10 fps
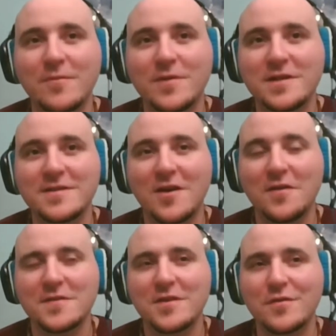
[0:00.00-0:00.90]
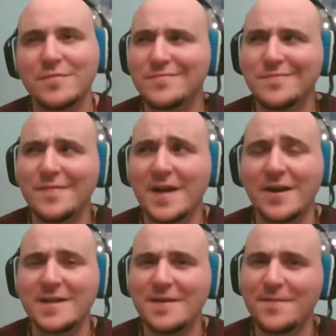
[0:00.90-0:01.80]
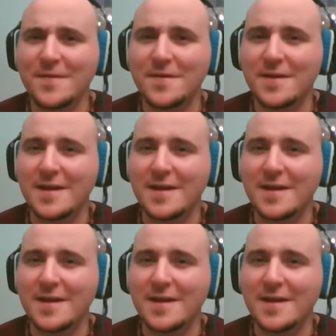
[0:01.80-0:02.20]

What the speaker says: which is also very difficult